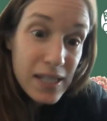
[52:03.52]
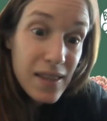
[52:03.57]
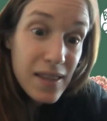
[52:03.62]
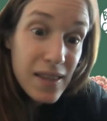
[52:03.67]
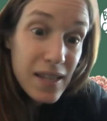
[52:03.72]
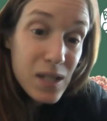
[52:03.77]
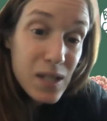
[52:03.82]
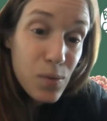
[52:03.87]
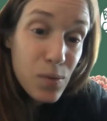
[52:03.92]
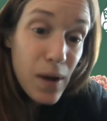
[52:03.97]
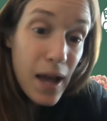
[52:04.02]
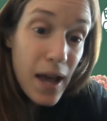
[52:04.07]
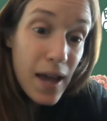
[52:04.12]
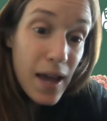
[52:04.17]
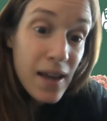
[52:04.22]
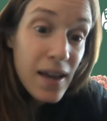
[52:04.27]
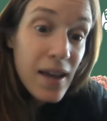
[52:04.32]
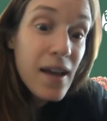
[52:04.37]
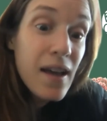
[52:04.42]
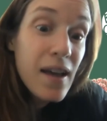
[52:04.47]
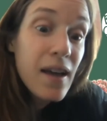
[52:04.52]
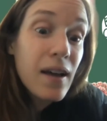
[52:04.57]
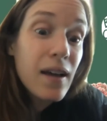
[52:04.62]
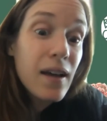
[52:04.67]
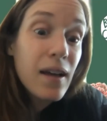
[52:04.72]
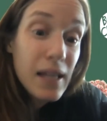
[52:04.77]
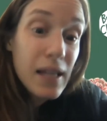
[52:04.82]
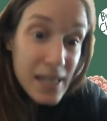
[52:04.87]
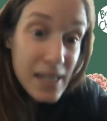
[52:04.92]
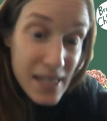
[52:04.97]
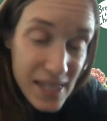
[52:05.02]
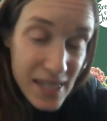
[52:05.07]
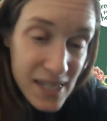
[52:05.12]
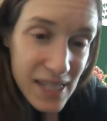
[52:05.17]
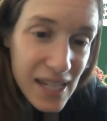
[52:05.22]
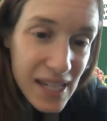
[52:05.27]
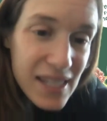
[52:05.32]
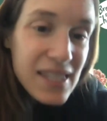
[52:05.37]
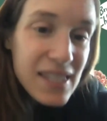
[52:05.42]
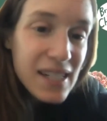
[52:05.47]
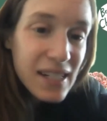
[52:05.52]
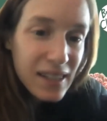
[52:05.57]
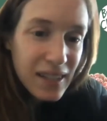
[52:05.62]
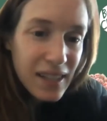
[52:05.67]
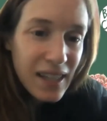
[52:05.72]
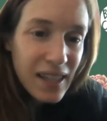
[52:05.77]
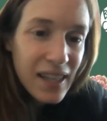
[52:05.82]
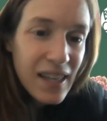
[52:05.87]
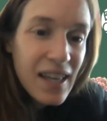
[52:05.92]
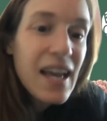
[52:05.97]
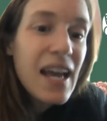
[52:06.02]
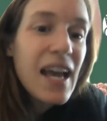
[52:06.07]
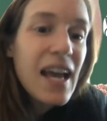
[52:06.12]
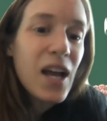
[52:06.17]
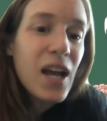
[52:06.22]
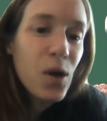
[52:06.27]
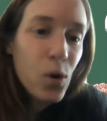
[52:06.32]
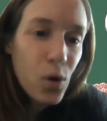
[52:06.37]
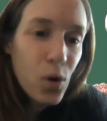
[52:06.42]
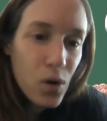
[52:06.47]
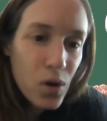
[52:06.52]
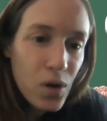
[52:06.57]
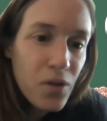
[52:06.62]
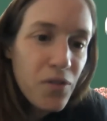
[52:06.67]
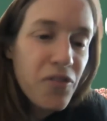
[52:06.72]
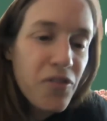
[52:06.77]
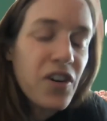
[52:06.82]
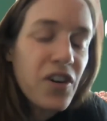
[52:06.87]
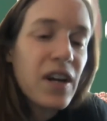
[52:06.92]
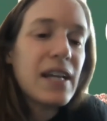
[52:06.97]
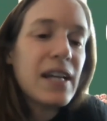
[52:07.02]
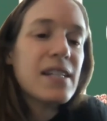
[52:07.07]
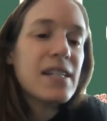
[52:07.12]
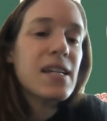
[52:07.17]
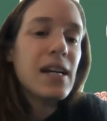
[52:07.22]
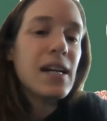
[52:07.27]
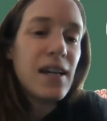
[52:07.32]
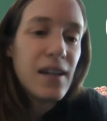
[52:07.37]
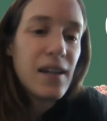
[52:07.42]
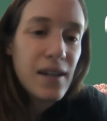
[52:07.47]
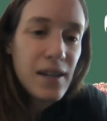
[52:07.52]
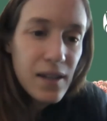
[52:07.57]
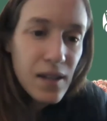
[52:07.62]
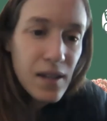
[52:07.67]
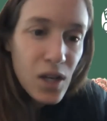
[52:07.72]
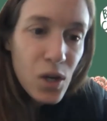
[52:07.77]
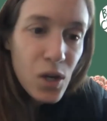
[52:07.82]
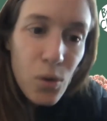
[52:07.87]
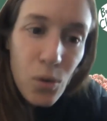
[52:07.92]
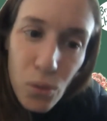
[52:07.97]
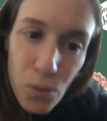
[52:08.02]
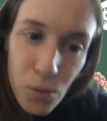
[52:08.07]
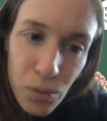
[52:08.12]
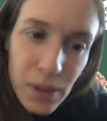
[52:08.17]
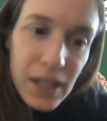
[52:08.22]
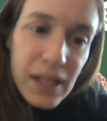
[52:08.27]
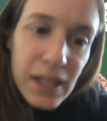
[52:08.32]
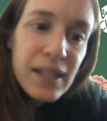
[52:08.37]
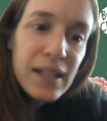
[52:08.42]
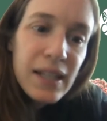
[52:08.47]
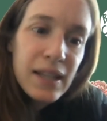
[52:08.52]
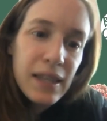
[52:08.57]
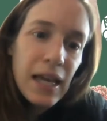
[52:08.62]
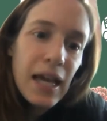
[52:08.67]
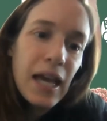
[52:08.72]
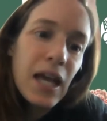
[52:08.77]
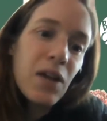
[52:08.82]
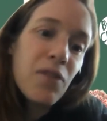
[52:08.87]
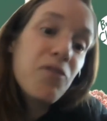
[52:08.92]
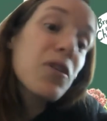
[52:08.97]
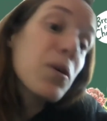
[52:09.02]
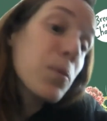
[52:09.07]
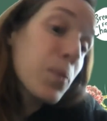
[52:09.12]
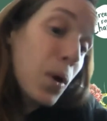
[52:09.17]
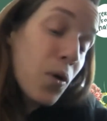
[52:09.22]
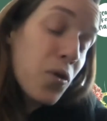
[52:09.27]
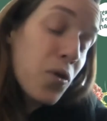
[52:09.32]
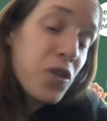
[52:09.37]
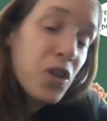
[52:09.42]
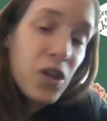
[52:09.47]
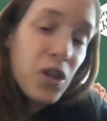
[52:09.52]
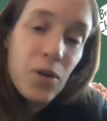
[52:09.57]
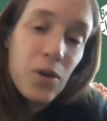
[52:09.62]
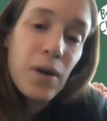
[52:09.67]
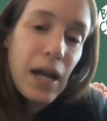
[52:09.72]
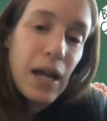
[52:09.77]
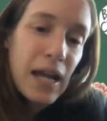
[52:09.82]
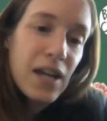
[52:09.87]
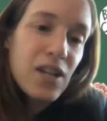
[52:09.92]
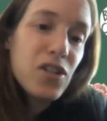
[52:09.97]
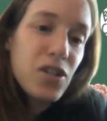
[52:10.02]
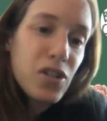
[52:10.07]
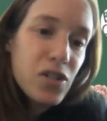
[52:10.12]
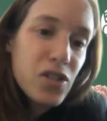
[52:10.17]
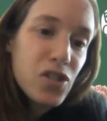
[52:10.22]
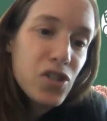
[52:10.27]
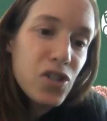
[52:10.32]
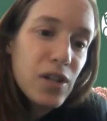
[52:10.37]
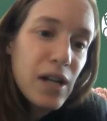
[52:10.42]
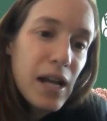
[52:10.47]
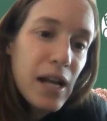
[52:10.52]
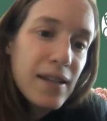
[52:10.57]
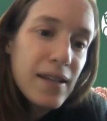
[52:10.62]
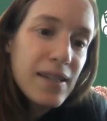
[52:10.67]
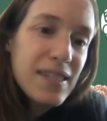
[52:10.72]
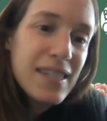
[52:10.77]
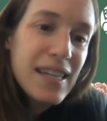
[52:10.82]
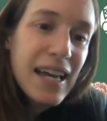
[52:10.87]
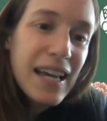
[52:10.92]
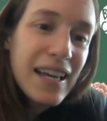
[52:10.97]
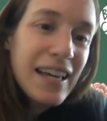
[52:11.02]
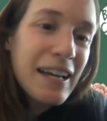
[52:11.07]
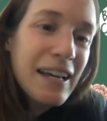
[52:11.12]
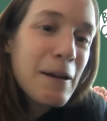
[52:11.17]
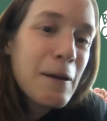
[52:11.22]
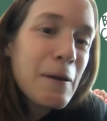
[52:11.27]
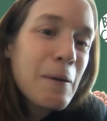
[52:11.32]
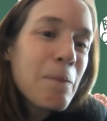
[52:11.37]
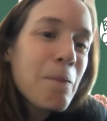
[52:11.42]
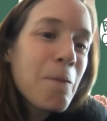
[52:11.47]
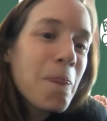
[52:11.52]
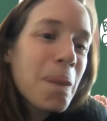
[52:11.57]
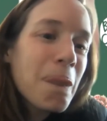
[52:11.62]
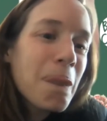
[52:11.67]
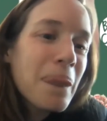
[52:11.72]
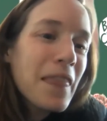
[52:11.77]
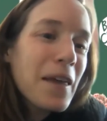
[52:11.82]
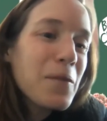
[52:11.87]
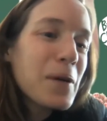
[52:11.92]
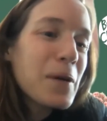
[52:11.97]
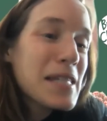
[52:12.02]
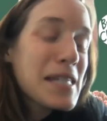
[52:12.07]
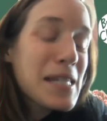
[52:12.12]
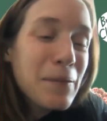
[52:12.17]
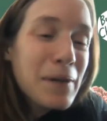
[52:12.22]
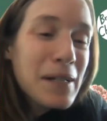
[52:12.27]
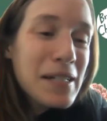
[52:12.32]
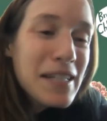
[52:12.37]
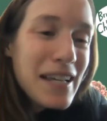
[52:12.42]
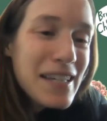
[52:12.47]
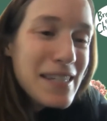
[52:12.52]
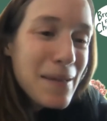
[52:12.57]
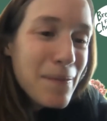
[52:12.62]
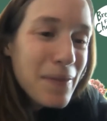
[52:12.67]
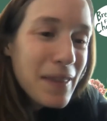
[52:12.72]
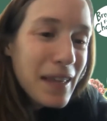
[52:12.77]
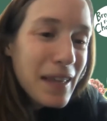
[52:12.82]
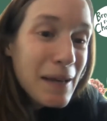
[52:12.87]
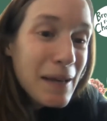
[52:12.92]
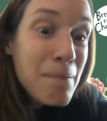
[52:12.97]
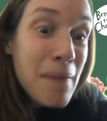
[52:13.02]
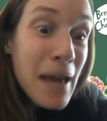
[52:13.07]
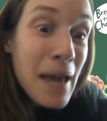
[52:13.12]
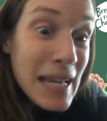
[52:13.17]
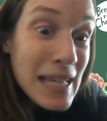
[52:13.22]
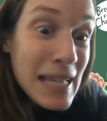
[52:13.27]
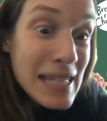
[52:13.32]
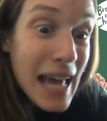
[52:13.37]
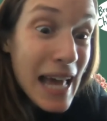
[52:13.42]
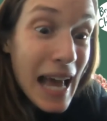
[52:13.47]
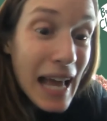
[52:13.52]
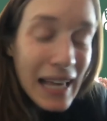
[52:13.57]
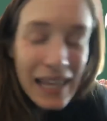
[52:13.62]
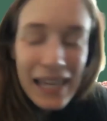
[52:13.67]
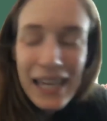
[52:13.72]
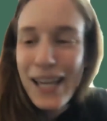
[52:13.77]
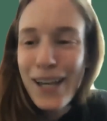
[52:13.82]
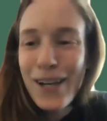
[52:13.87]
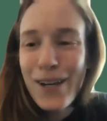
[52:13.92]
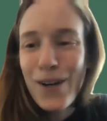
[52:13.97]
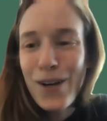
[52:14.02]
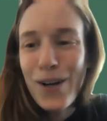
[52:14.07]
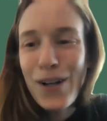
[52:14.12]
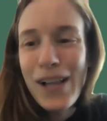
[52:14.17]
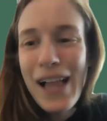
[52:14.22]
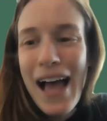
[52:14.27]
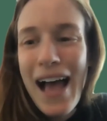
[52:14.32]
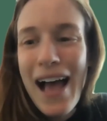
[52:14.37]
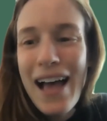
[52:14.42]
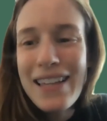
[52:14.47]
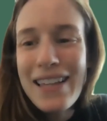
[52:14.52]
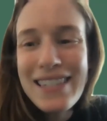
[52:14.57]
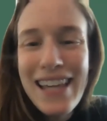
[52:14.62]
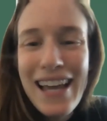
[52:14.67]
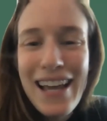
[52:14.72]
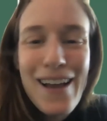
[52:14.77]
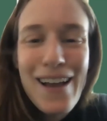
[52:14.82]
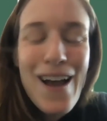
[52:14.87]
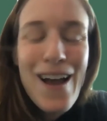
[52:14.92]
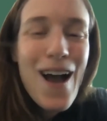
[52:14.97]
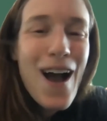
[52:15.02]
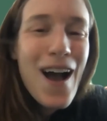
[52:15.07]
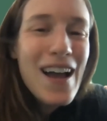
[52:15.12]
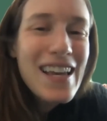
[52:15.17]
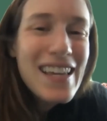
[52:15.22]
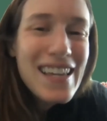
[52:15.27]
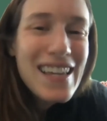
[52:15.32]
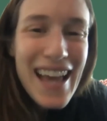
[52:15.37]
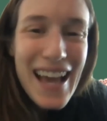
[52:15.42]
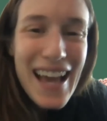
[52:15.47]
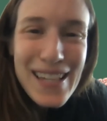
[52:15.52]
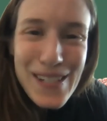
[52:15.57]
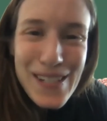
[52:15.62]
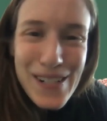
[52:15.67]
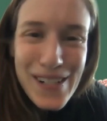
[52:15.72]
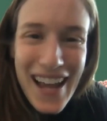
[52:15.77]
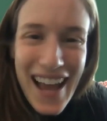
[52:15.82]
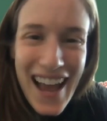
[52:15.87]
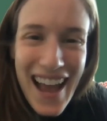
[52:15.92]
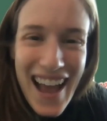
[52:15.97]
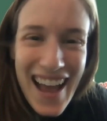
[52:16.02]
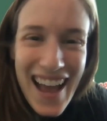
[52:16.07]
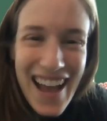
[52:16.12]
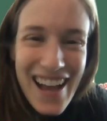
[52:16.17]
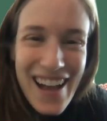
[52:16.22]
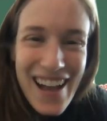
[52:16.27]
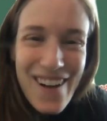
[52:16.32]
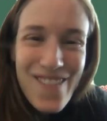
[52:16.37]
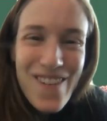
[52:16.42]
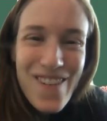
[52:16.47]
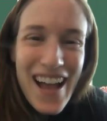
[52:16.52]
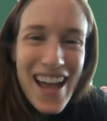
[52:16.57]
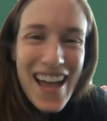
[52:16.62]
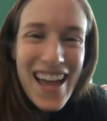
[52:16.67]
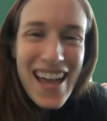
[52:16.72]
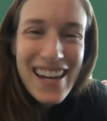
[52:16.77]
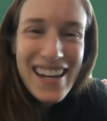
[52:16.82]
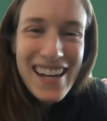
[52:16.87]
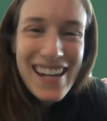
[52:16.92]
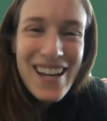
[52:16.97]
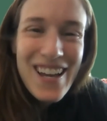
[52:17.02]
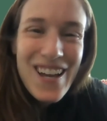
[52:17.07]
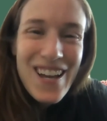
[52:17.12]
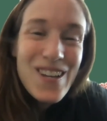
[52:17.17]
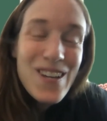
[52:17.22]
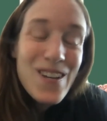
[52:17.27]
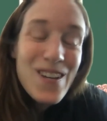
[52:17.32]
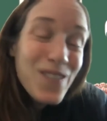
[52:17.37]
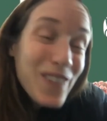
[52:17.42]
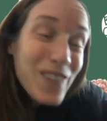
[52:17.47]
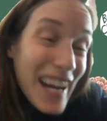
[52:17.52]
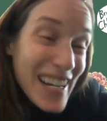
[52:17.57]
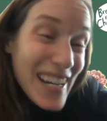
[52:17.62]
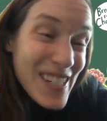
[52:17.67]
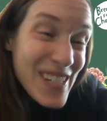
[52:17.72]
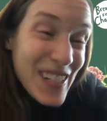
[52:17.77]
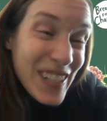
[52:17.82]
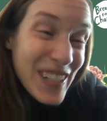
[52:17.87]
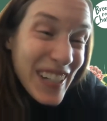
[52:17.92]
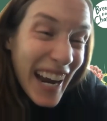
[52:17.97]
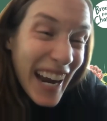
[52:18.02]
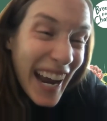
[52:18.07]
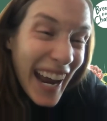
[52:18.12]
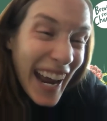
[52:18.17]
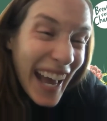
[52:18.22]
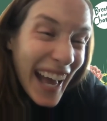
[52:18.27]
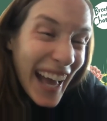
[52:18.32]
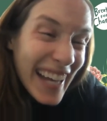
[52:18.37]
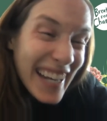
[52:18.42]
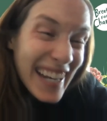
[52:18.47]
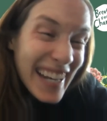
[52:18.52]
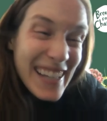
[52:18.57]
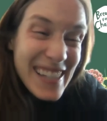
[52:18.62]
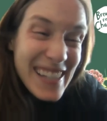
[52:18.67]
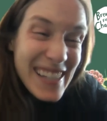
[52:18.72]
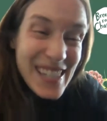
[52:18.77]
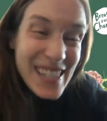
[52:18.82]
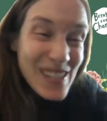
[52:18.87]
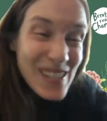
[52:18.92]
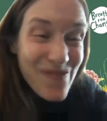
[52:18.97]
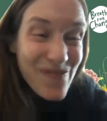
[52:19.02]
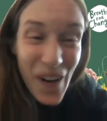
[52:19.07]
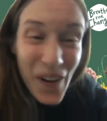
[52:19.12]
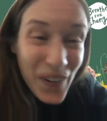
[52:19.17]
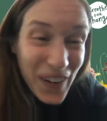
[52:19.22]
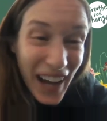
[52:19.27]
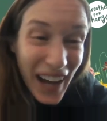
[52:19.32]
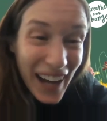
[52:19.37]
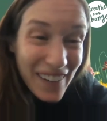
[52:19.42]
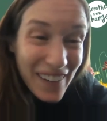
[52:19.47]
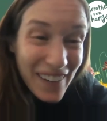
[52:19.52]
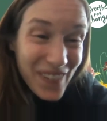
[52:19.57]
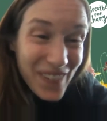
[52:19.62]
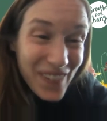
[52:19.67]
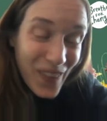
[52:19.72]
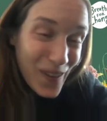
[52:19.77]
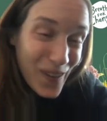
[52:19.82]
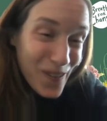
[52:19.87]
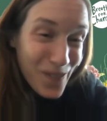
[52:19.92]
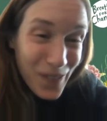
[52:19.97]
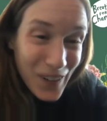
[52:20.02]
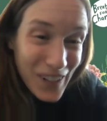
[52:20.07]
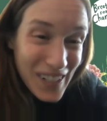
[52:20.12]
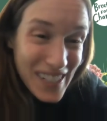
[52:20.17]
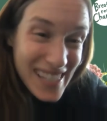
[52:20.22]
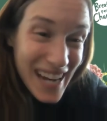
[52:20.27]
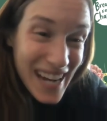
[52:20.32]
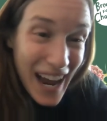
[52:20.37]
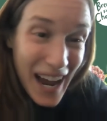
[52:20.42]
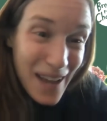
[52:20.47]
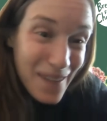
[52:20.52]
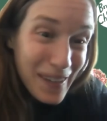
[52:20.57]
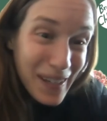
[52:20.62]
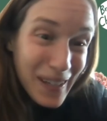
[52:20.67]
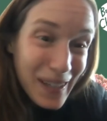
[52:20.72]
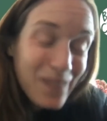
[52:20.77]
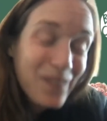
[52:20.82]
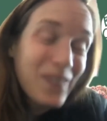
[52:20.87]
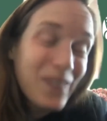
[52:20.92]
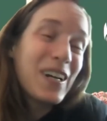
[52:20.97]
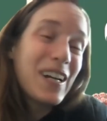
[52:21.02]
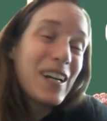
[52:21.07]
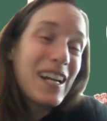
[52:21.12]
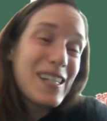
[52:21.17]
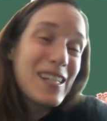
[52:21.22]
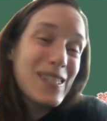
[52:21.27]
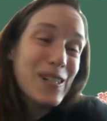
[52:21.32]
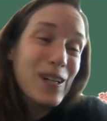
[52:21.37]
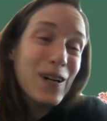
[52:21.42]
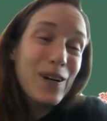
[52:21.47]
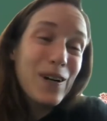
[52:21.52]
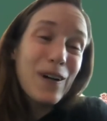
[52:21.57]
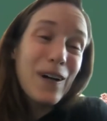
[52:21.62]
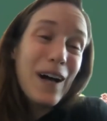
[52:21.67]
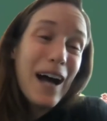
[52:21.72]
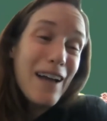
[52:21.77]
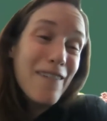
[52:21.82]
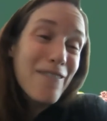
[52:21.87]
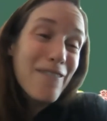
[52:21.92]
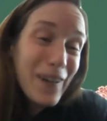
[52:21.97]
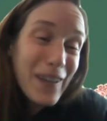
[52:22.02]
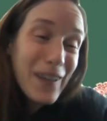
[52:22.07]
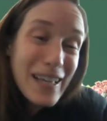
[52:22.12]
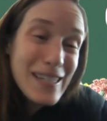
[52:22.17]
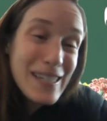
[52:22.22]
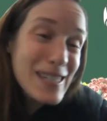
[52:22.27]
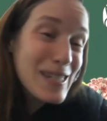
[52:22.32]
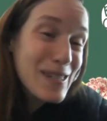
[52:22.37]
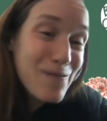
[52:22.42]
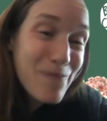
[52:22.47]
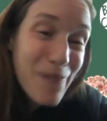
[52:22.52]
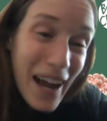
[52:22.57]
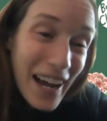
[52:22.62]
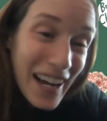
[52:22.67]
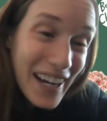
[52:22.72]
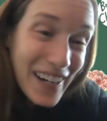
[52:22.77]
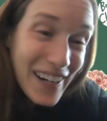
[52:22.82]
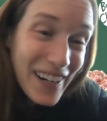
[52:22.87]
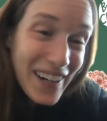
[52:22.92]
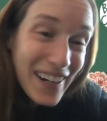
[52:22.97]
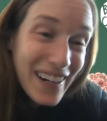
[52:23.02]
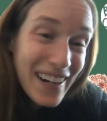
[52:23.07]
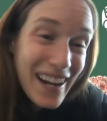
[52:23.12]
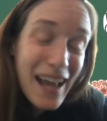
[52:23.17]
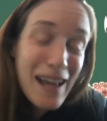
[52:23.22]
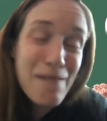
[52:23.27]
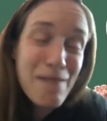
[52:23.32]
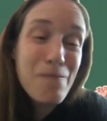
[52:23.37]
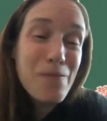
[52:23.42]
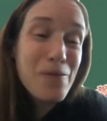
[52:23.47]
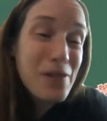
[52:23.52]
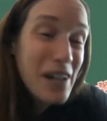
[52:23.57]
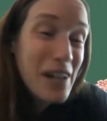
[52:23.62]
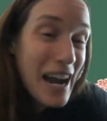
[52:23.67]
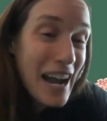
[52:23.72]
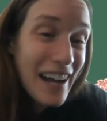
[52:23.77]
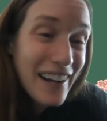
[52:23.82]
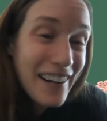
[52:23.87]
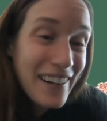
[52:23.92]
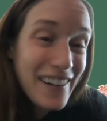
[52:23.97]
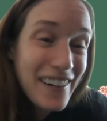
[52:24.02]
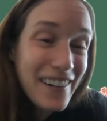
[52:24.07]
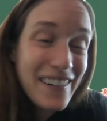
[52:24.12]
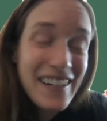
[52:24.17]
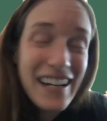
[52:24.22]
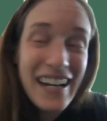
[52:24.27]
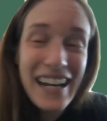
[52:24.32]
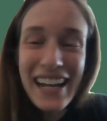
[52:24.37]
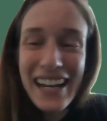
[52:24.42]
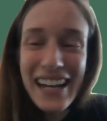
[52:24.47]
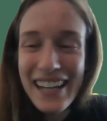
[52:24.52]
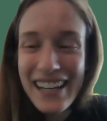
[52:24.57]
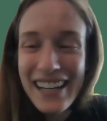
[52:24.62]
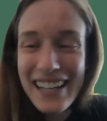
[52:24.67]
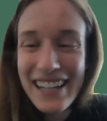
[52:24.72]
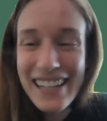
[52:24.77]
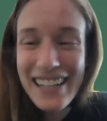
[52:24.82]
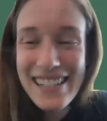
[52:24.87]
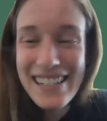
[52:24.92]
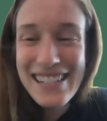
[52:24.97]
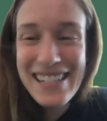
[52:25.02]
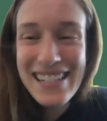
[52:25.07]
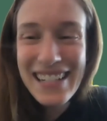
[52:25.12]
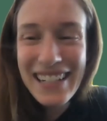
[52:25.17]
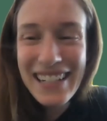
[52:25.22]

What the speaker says: in this way consistently in order for it to really land for both you and your students. Like when someone does something amazing in your class, like yesterday when you raised your hand and spoke up for the first time in community circle, I felt inspired and proud and